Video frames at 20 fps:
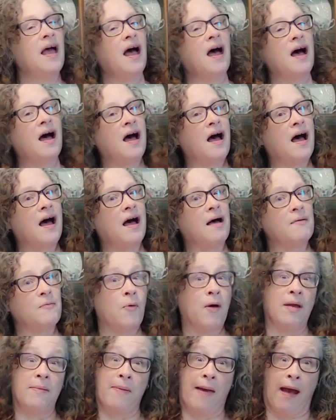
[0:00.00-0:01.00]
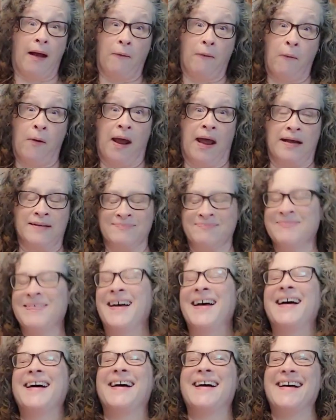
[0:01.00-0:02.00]
I, way back when.
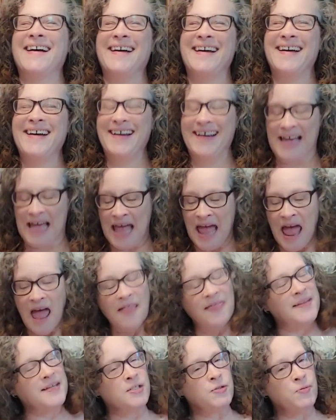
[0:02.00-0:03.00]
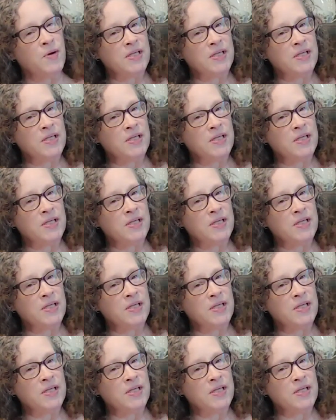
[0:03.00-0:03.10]
This